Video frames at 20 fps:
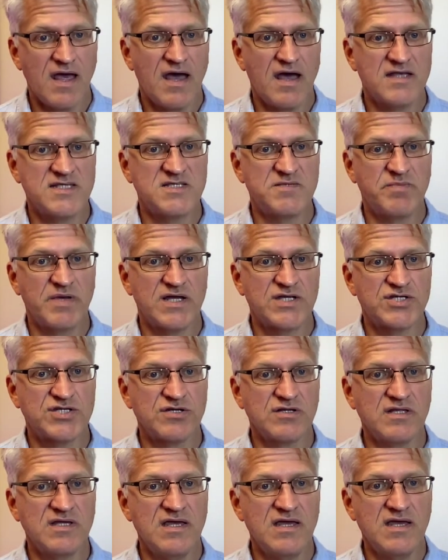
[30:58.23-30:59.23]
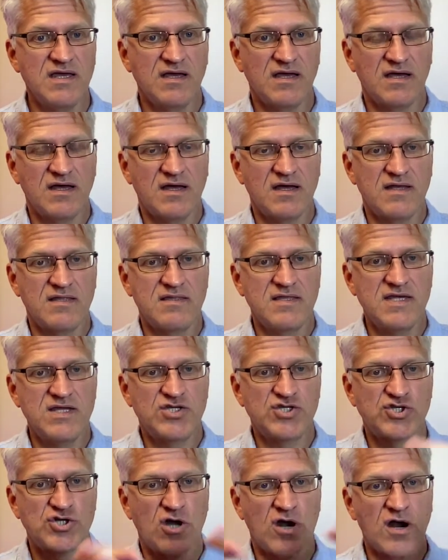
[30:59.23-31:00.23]
especially the
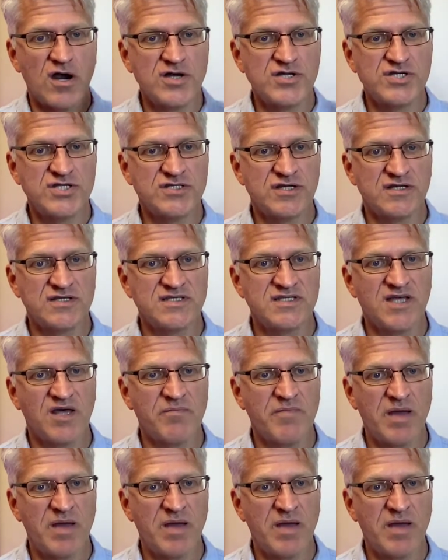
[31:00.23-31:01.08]
charges on cell